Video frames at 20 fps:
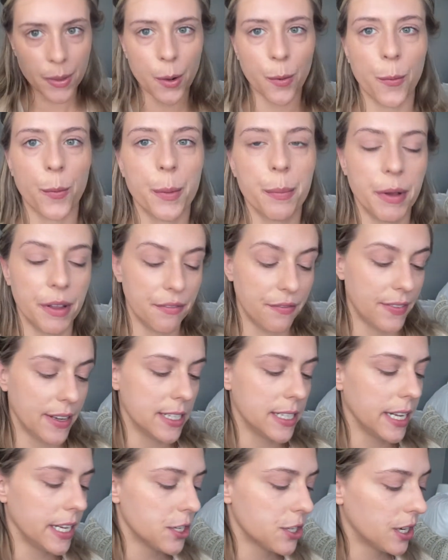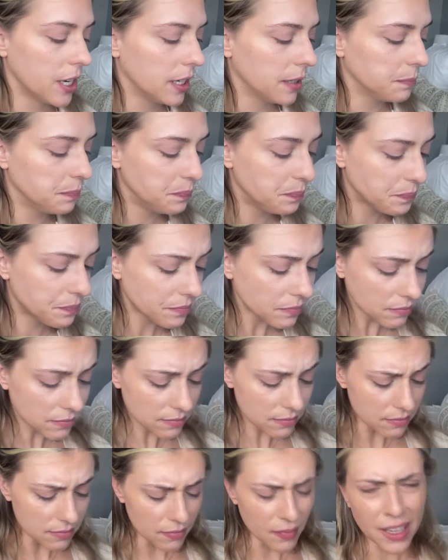We're putting foundation on,
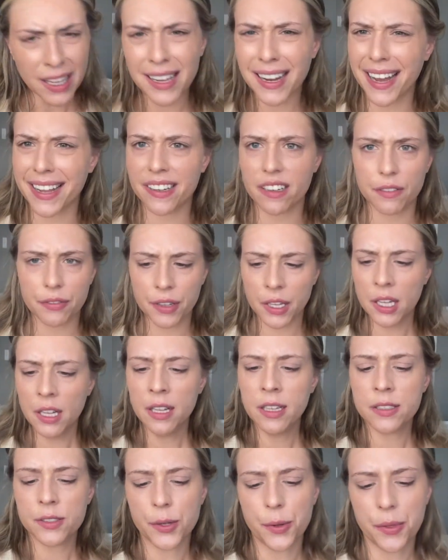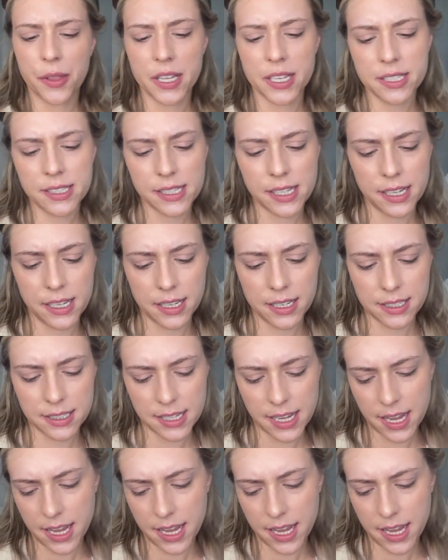kind of. So this is